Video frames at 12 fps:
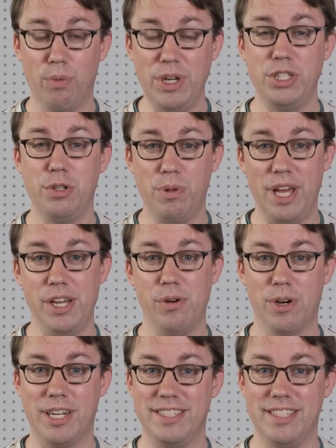regional planning
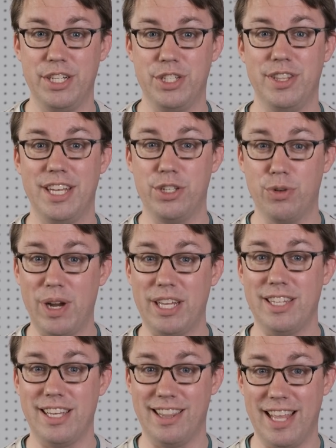organization that
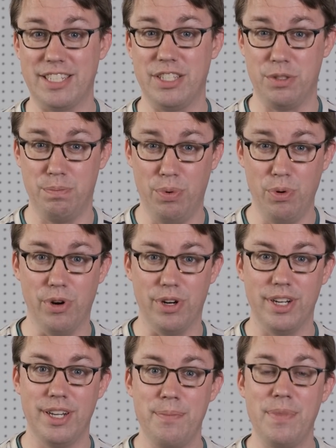directly elects its
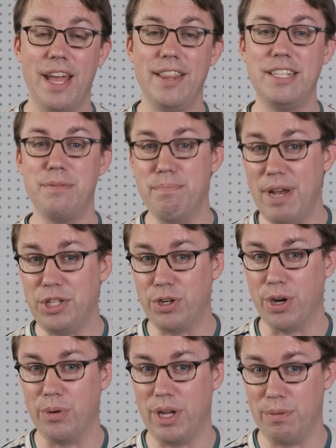board, and that's
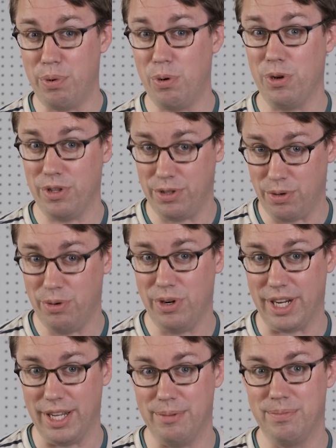Metro in Portland,
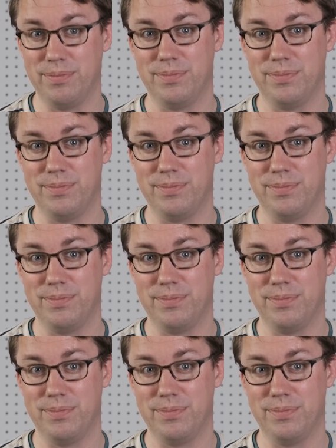Oregon.